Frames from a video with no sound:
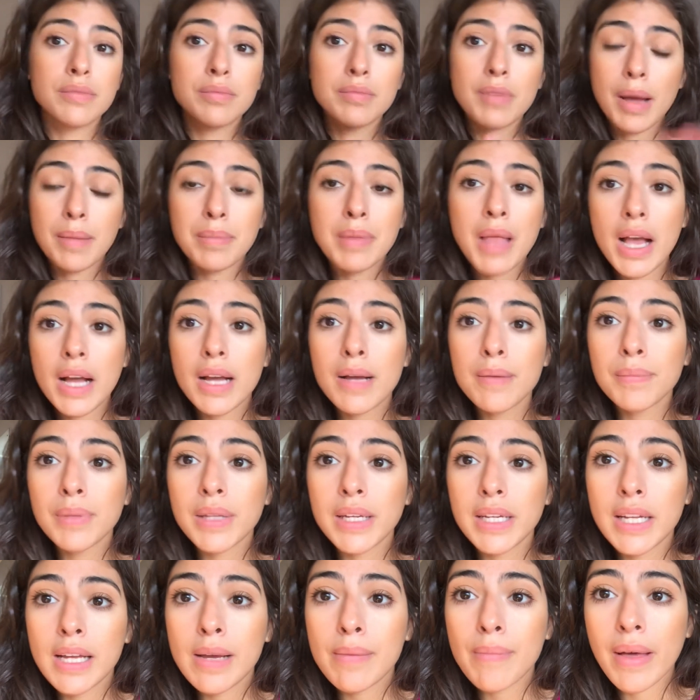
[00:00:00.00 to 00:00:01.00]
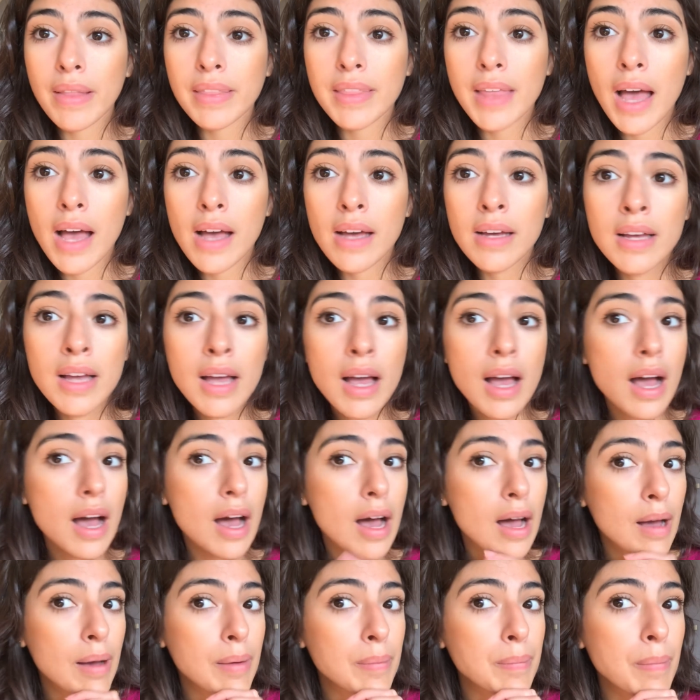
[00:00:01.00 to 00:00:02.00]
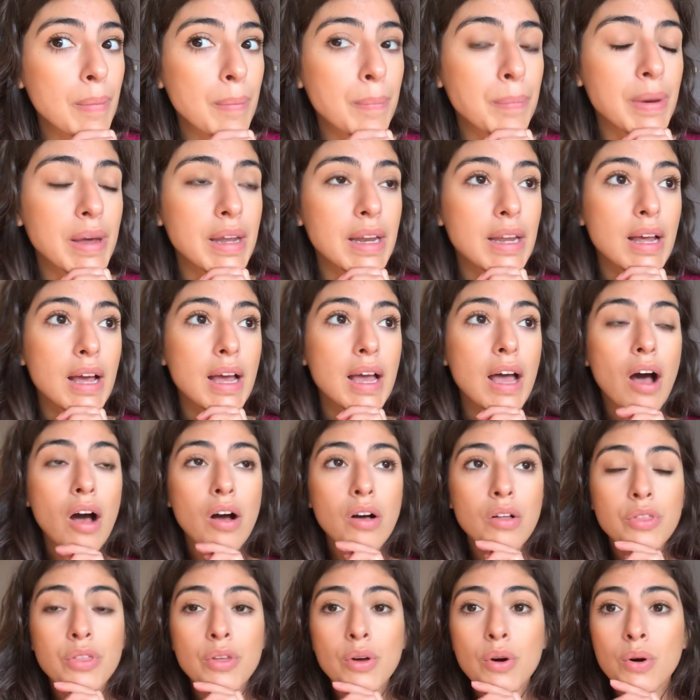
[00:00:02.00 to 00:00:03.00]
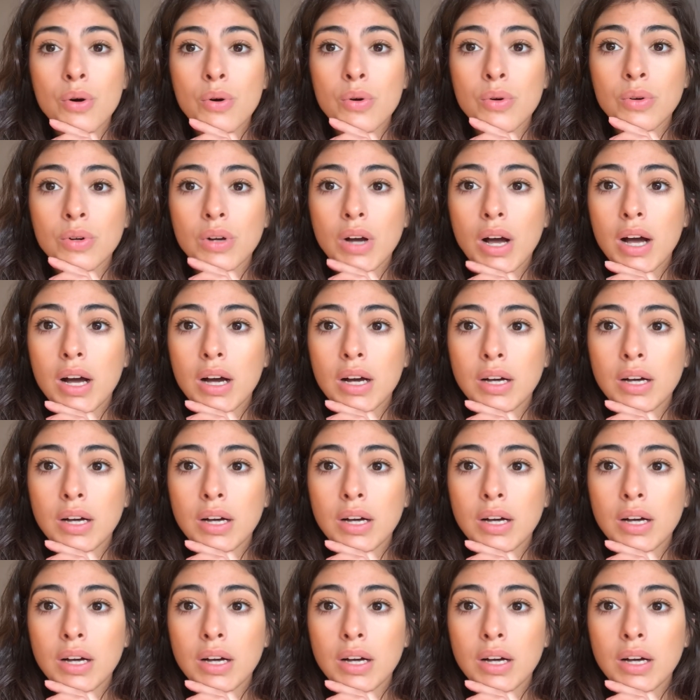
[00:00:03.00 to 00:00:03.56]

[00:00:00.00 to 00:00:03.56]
I'm not complaining about that, but although